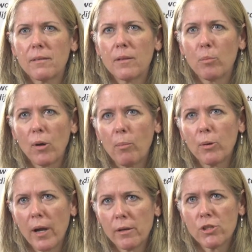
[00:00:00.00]
the
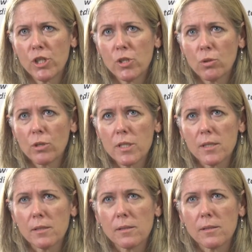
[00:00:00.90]
proper energy
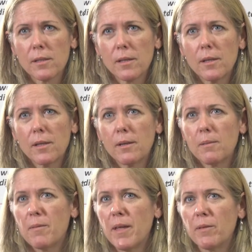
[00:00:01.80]
sources,
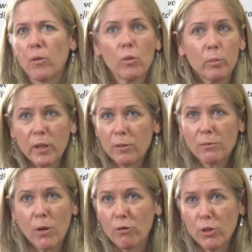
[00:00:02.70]
then there will be
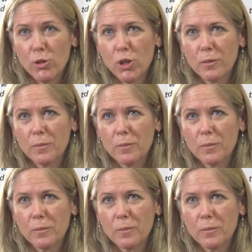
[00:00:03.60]
no future.